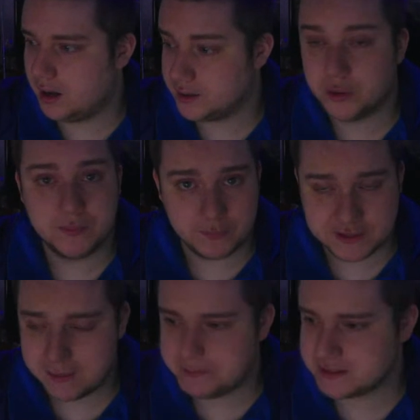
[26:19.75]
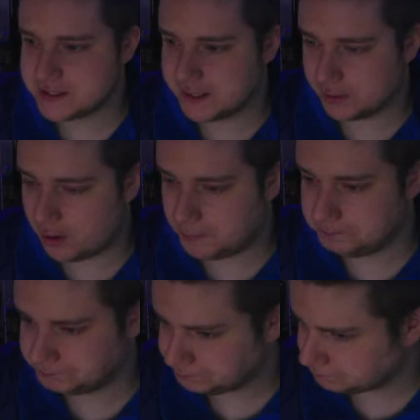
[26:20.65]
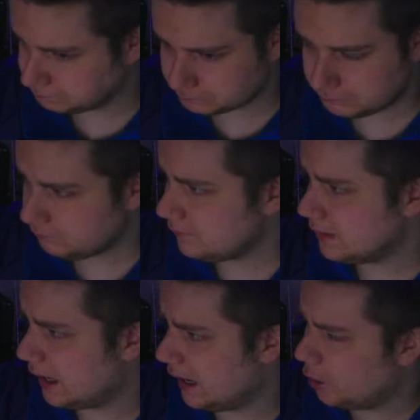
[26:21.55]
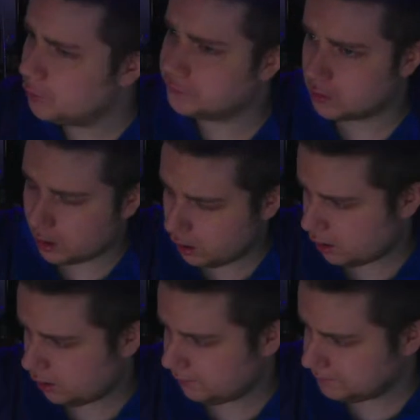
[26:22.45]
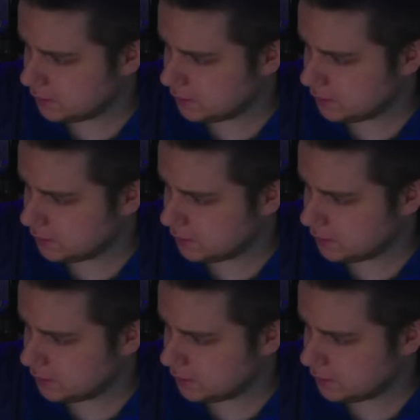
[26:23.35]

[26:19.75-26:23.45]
you know, with that being said and all. Overall,